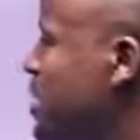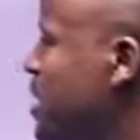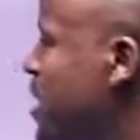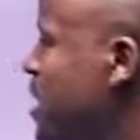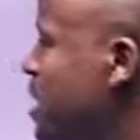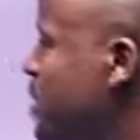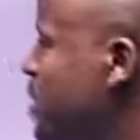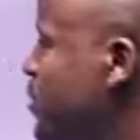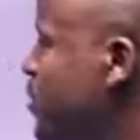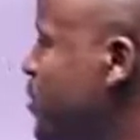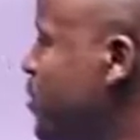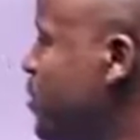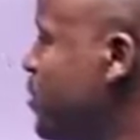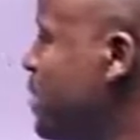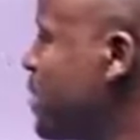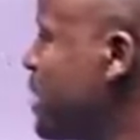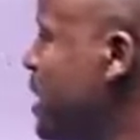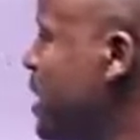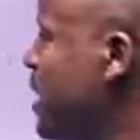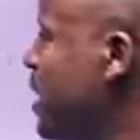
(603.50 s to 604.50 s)

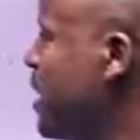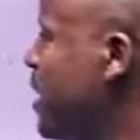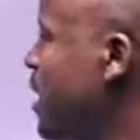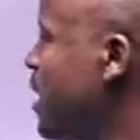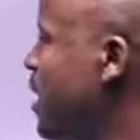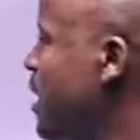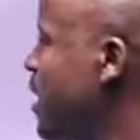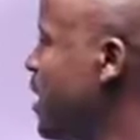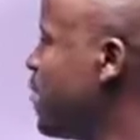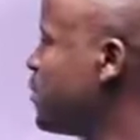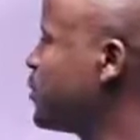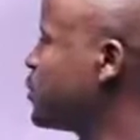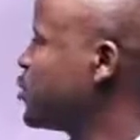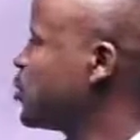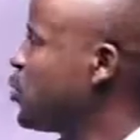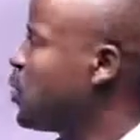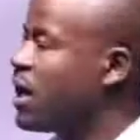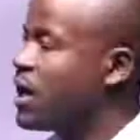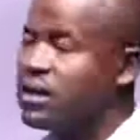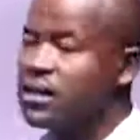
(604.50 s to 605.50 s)
143 up to
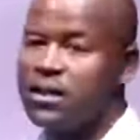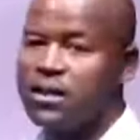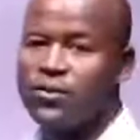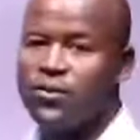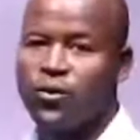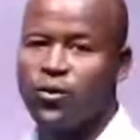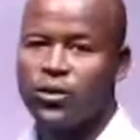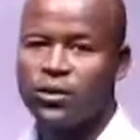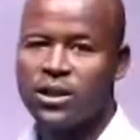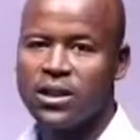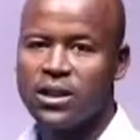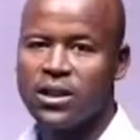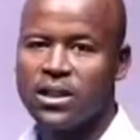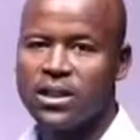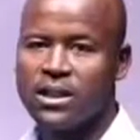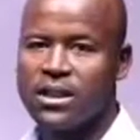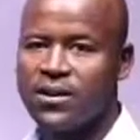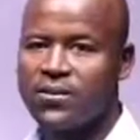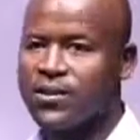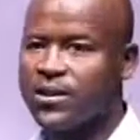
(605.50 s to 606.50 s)

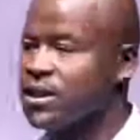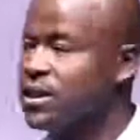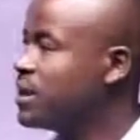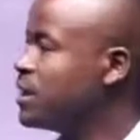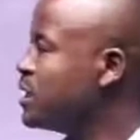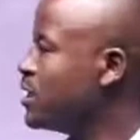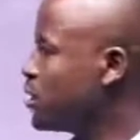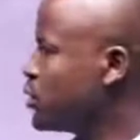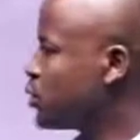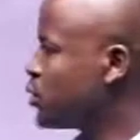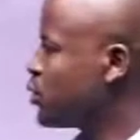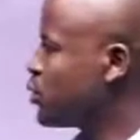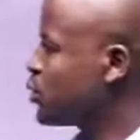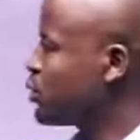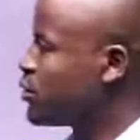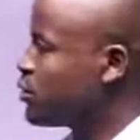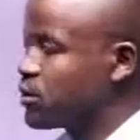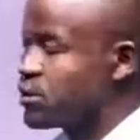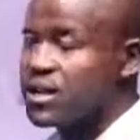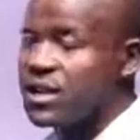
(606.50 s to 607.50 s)
147.
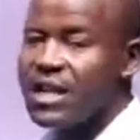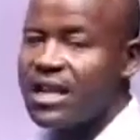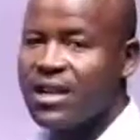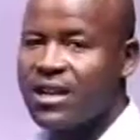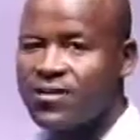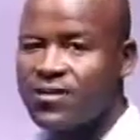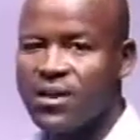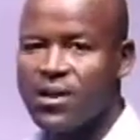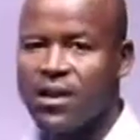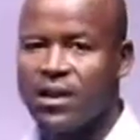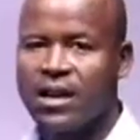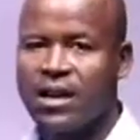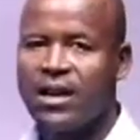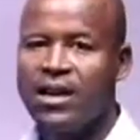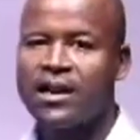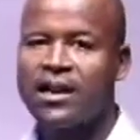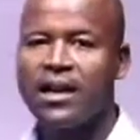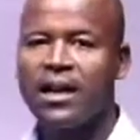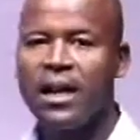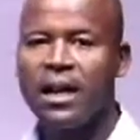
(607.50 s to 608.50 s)
Short notes are given
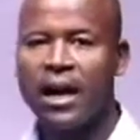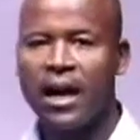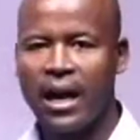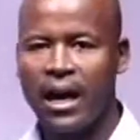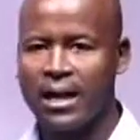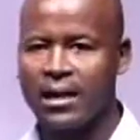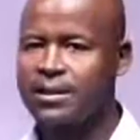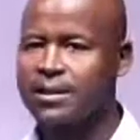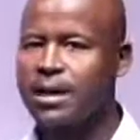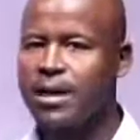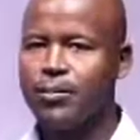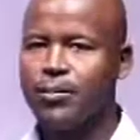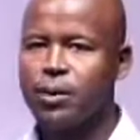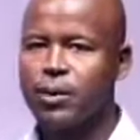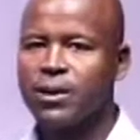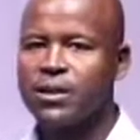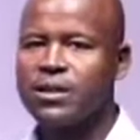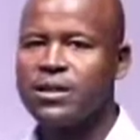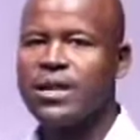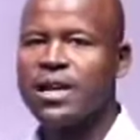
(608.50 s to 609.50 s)
there,
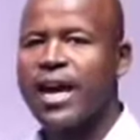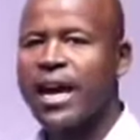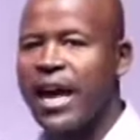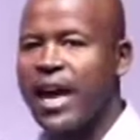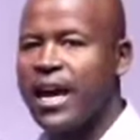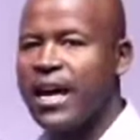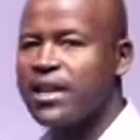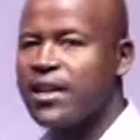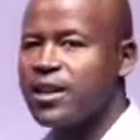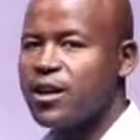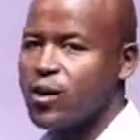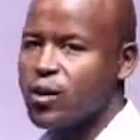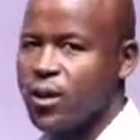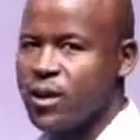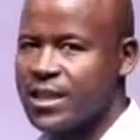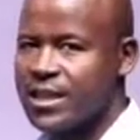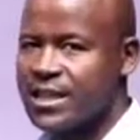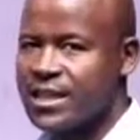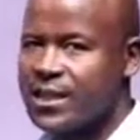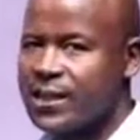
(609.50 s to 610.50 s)
examples and
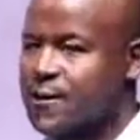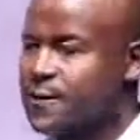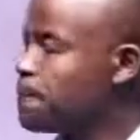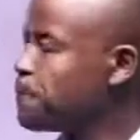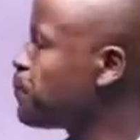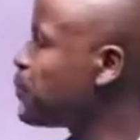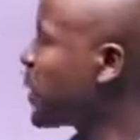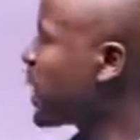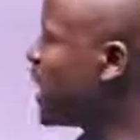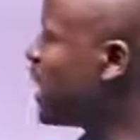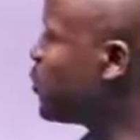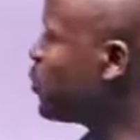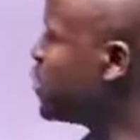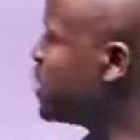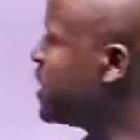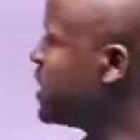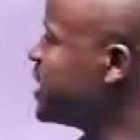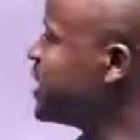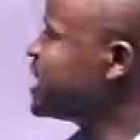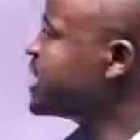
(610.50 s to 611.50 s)
questions. And we
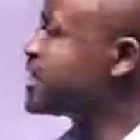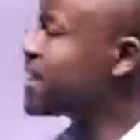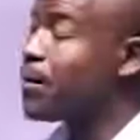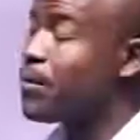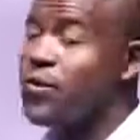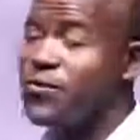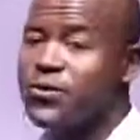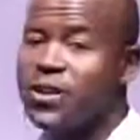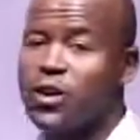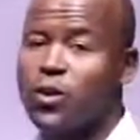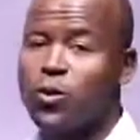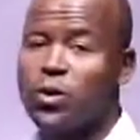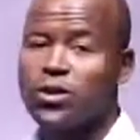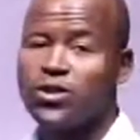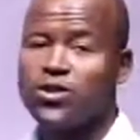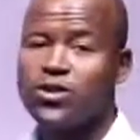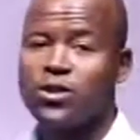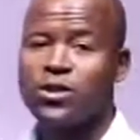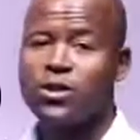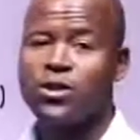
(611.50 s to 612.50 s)
did some of the
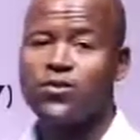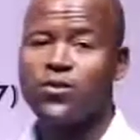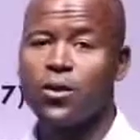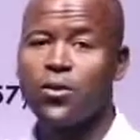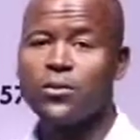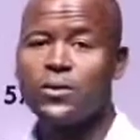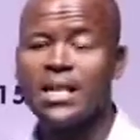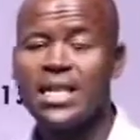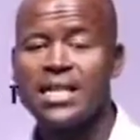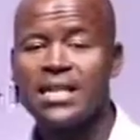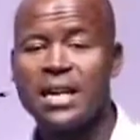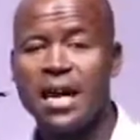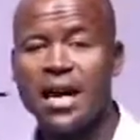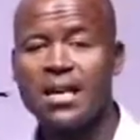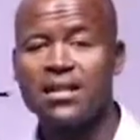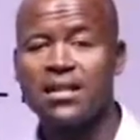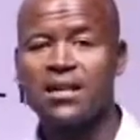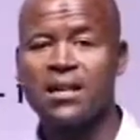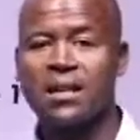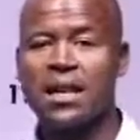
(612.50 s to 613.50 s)
questions from these
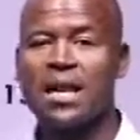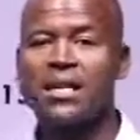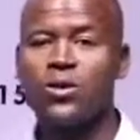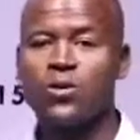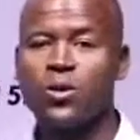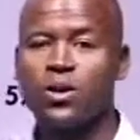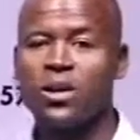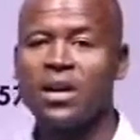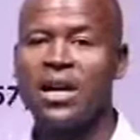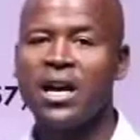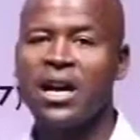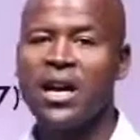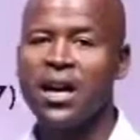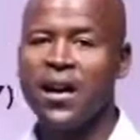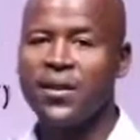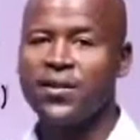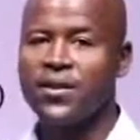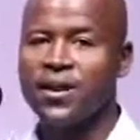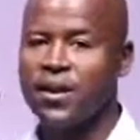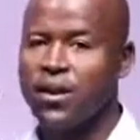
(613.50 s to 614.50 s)
as classwork
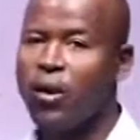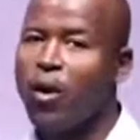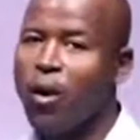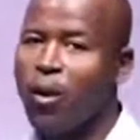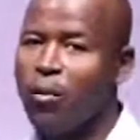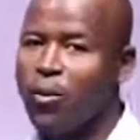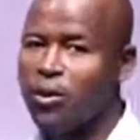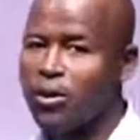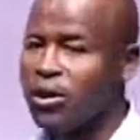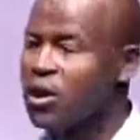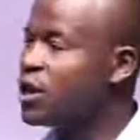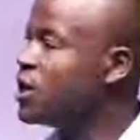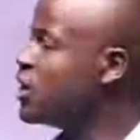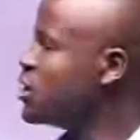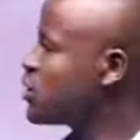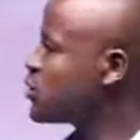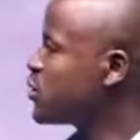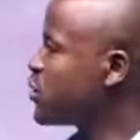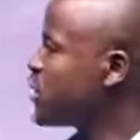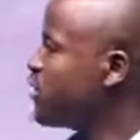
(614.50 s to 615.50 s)
and then homework.
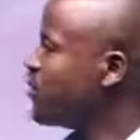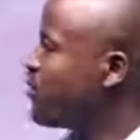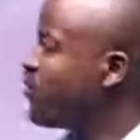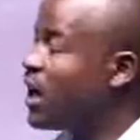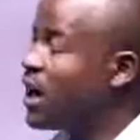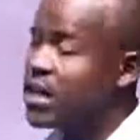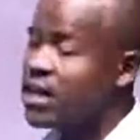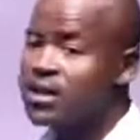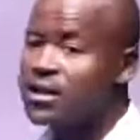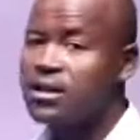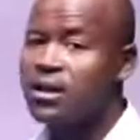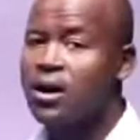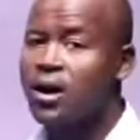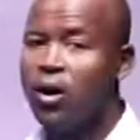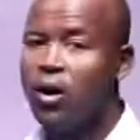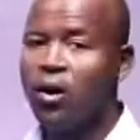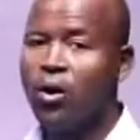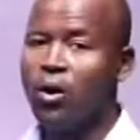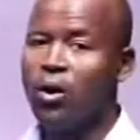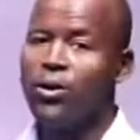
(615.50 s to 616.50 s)
So revise
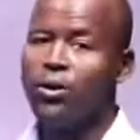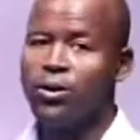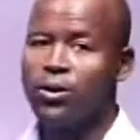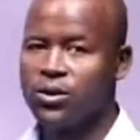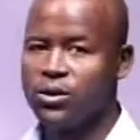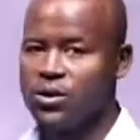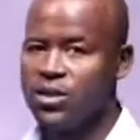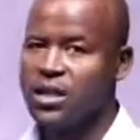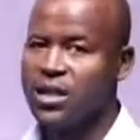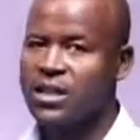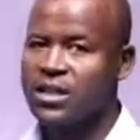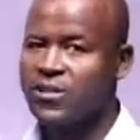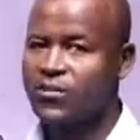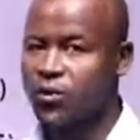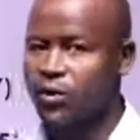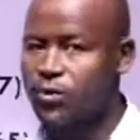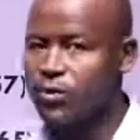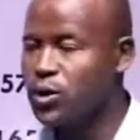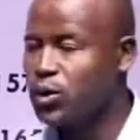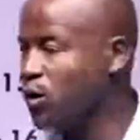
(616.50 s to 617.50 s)
all those things
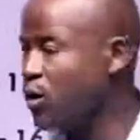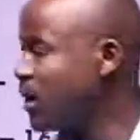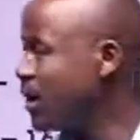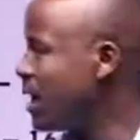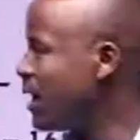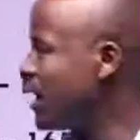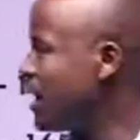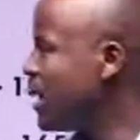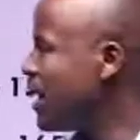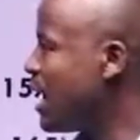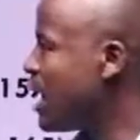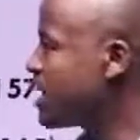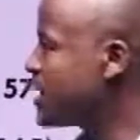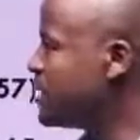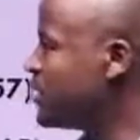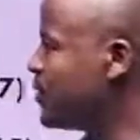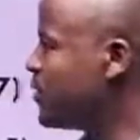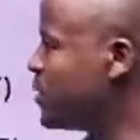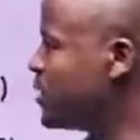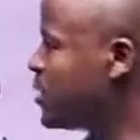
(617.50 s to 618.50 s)
from your
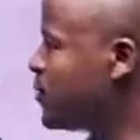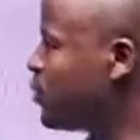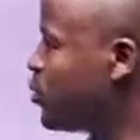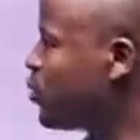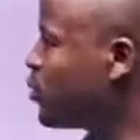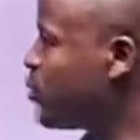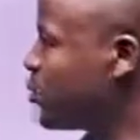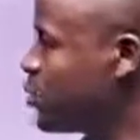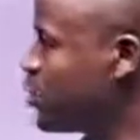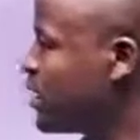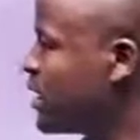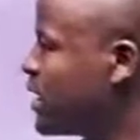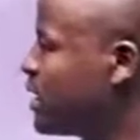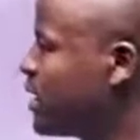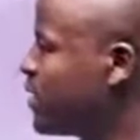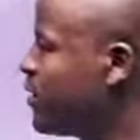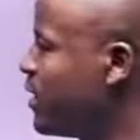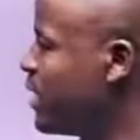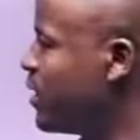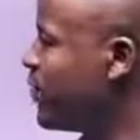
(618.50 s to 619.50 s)
activity book, or you can
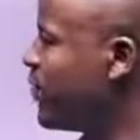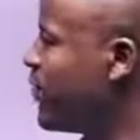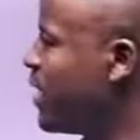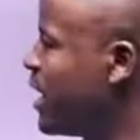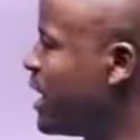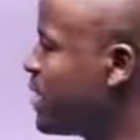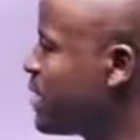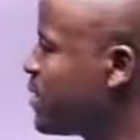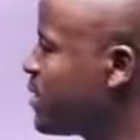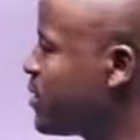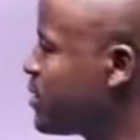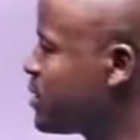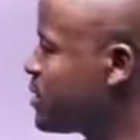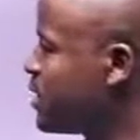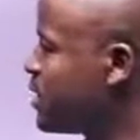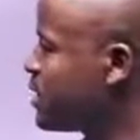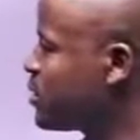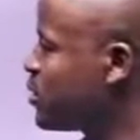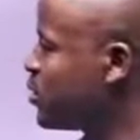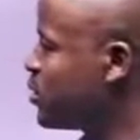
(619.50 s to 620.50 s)
find those
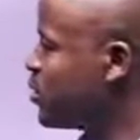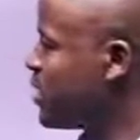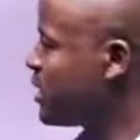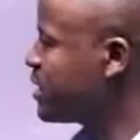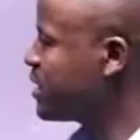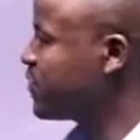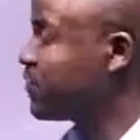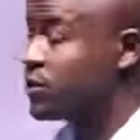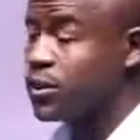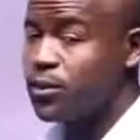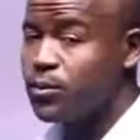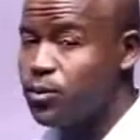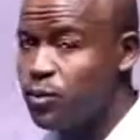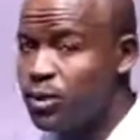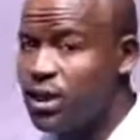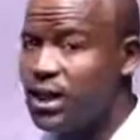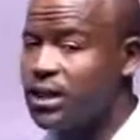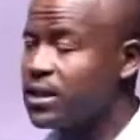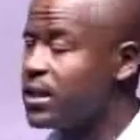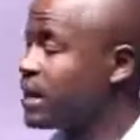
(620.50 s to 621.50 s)
things on your activity
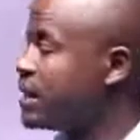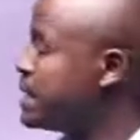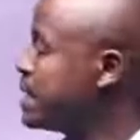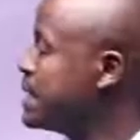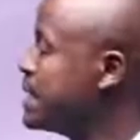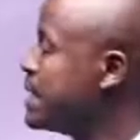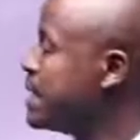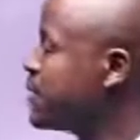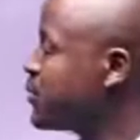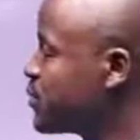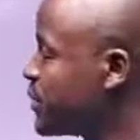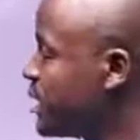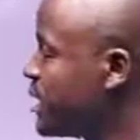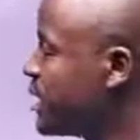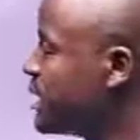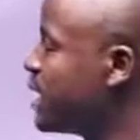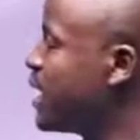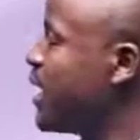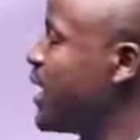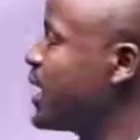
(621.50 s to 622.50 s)
book and then
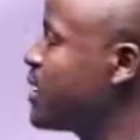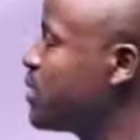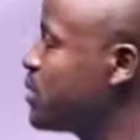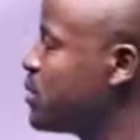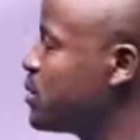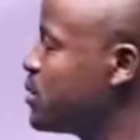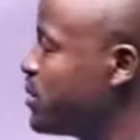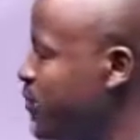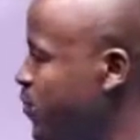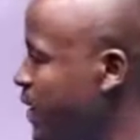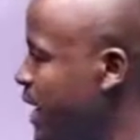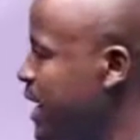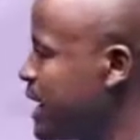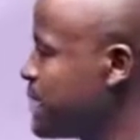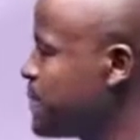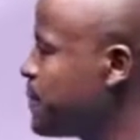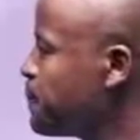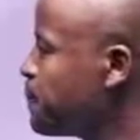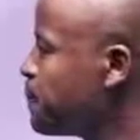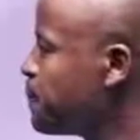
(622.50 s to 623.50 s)
read and
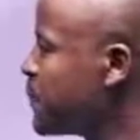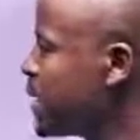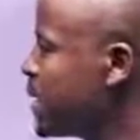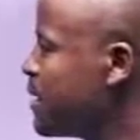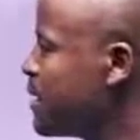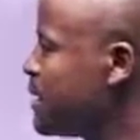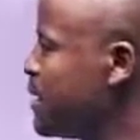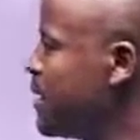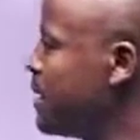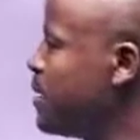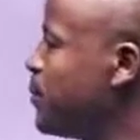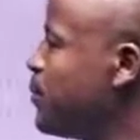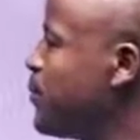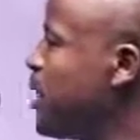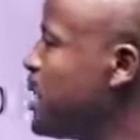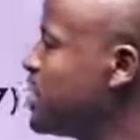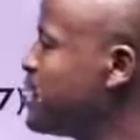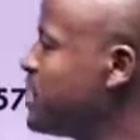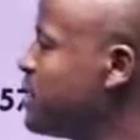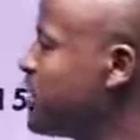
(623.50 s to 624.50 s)
revise. The other
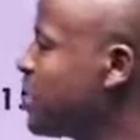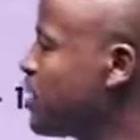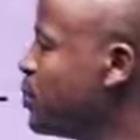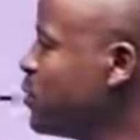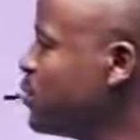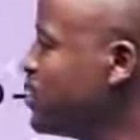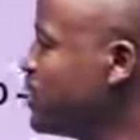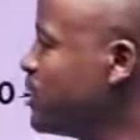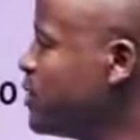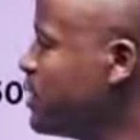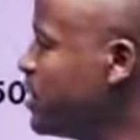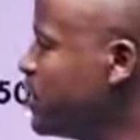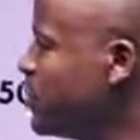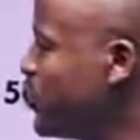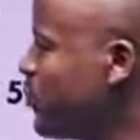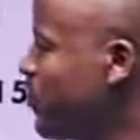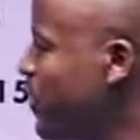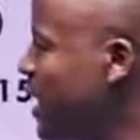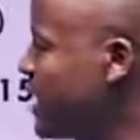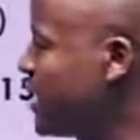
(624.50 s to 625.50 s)
part included in
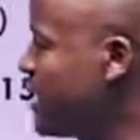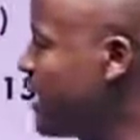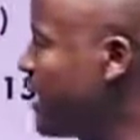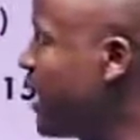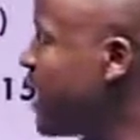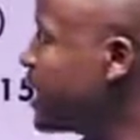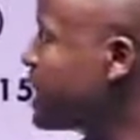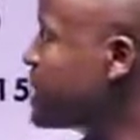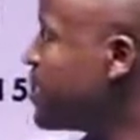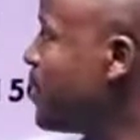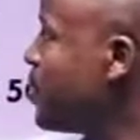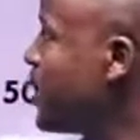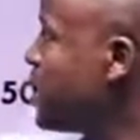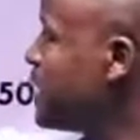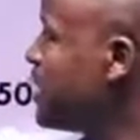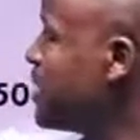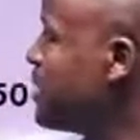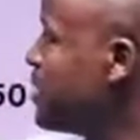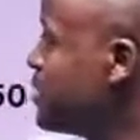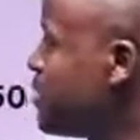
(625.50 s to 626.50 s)
your final exam
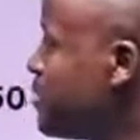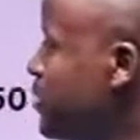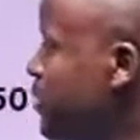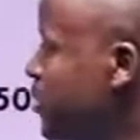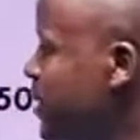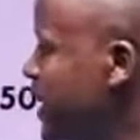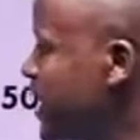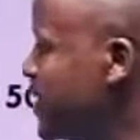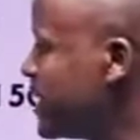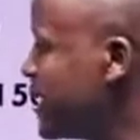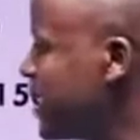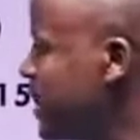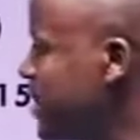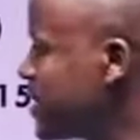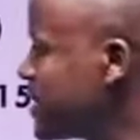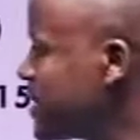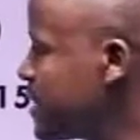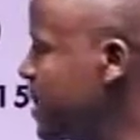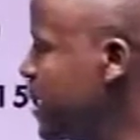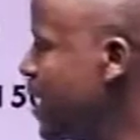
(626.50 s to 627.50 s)
under this unit
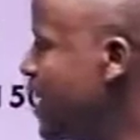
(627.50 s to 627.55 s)
is